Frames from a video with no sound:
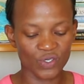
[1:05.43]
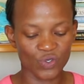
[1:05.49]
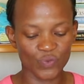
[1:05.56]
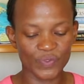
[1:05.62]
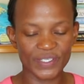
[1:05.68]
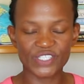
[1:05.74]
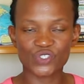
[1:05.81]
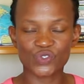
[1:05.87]

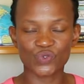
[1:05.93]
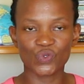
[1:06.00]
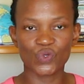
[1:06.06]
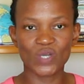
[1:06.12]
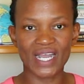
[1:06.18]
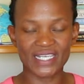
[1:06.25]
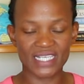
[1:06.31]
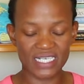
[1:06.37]

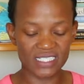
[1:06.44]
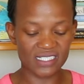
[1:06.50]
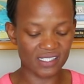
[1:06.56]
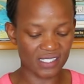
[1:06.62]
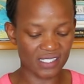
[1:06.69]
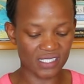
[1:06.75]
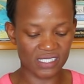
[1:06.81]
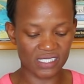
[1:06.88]
do
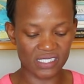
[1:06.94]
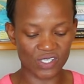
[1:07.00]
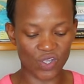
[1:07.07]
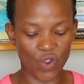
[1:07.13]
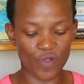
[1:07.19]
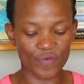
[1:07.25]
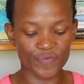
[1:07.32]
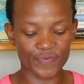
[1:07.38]
analysis
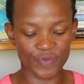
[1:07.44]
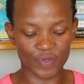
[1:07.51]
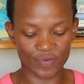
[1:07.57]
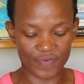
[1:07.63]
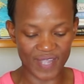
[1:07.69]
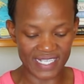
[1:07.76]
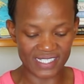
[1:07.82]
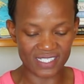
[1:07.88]
of
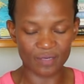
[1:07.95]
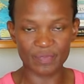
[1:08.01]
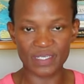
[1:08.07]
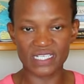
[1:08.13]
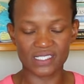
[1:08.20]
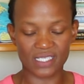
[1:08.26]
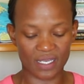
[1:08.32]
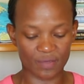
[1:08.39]

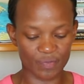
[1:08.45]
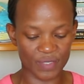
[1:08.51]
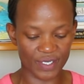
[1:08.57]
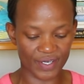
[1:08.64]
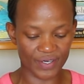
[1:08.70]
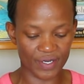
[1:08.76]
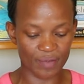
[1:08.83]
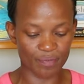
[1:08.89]
vitamins and
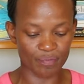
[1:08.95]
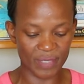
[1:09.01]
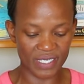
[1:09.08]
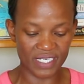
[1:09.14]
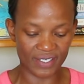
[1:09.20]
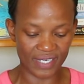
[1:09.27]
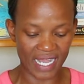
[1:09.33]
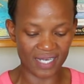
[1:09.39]

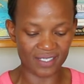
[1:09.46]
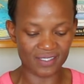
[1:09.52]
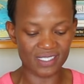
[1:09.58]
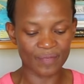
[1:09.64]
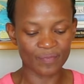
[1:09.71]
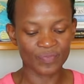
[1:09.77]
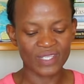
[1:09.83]
minerals.